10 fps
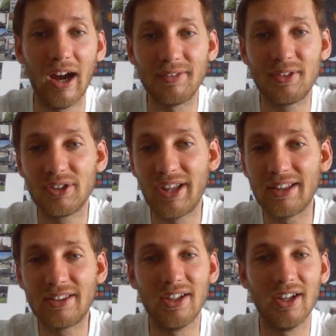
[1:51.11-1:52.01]
After
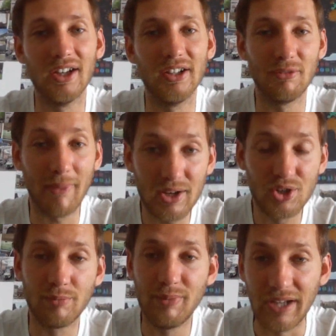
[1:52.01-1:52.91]
that, the
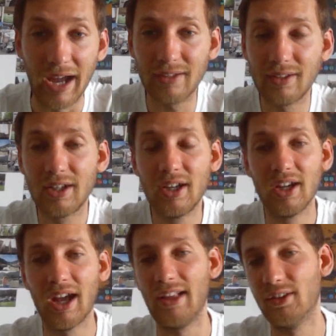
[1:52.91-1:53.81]
match began
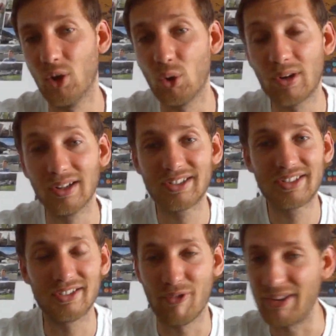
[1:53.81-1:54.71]
and the
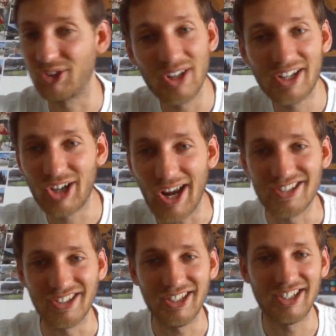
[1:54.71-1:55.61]
locals went really
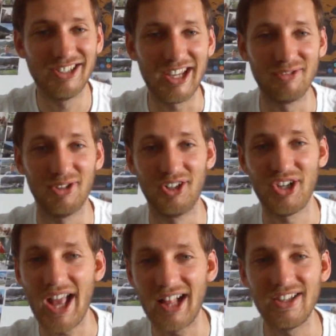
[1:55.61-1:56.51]
crazy. They were
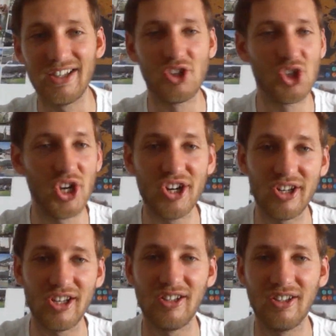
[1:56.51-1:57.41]
yelling,
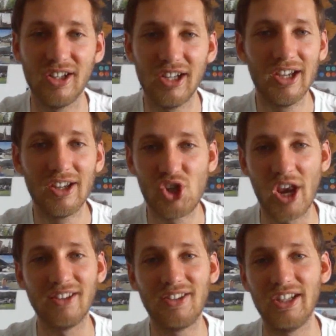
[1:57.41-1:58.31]
cheering,
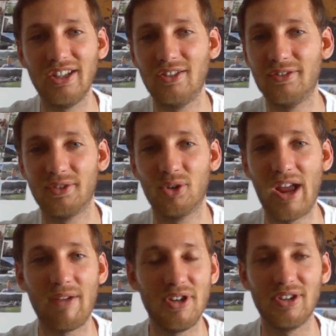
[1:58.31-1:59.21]
chanting for
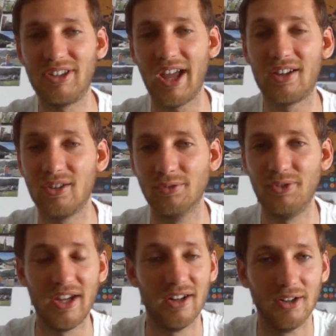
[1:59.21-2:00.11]
every attack
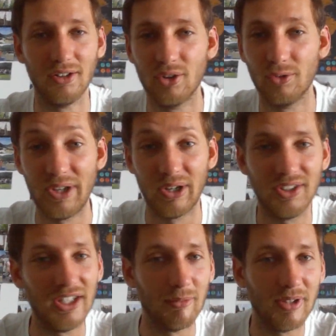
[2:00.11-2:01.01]
of their
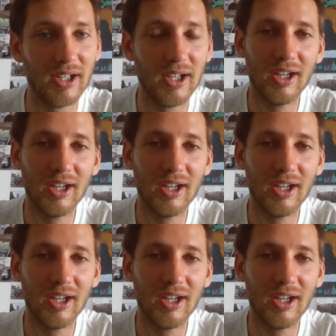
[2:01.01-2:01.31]
team.